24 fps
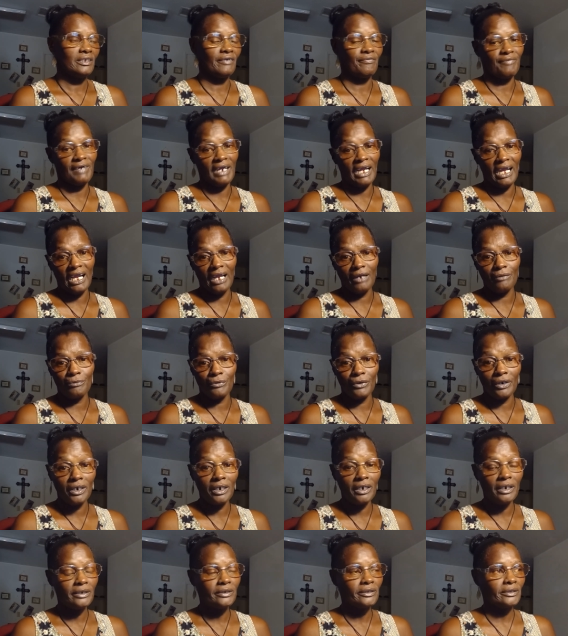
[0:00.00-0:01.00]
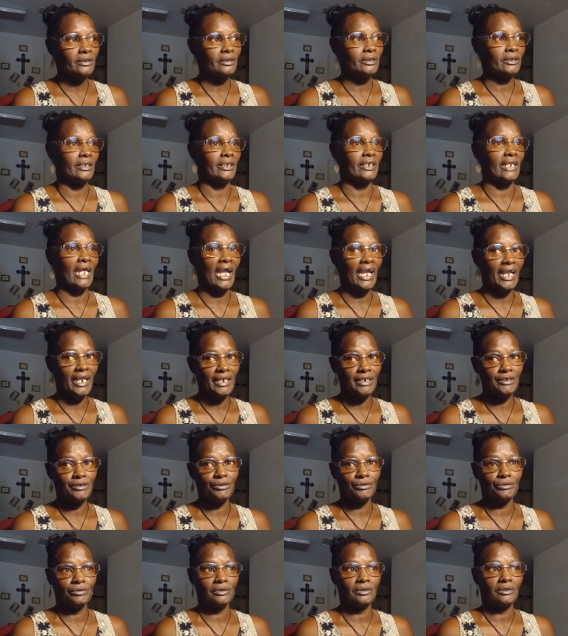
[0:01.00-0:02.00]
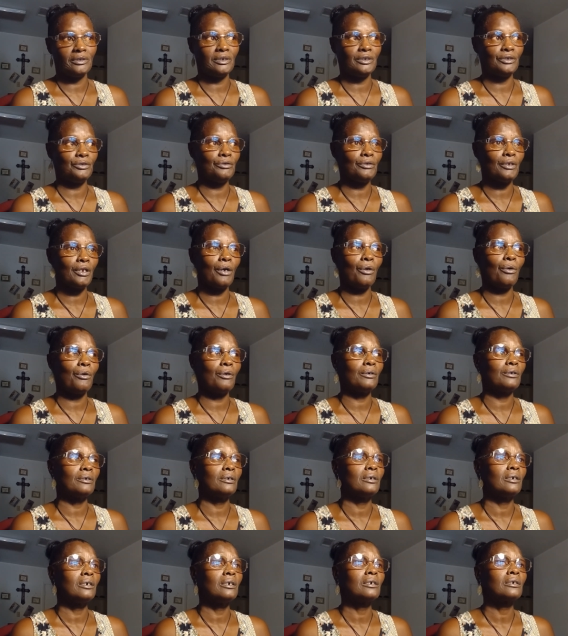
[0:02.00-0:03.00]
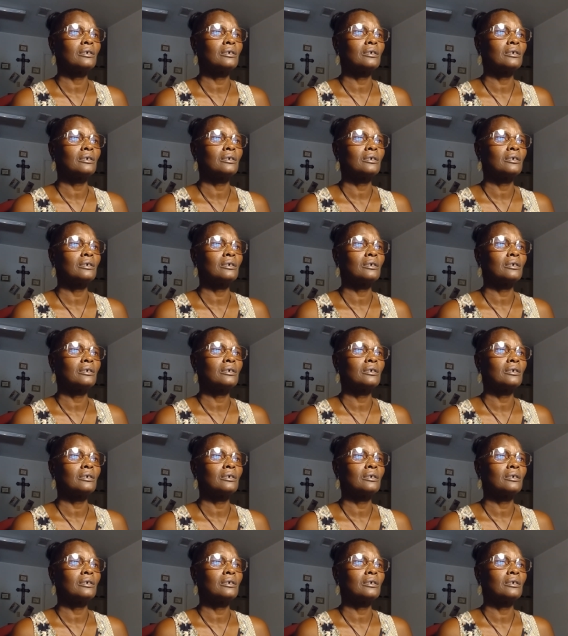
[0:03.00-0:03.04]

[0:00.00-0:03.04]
divine ones and angels, you know,